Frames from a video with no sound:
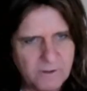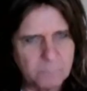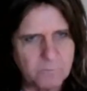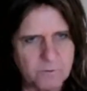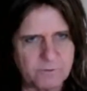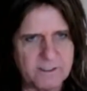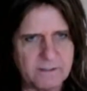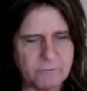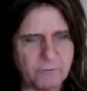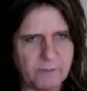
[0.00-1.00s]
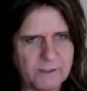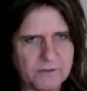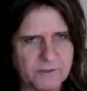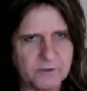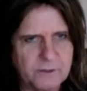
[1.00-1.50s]
was really
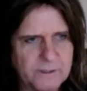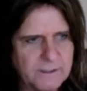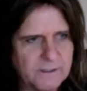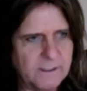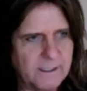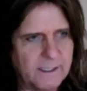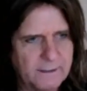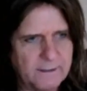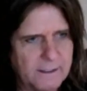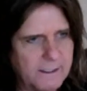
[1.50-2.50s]
influential. And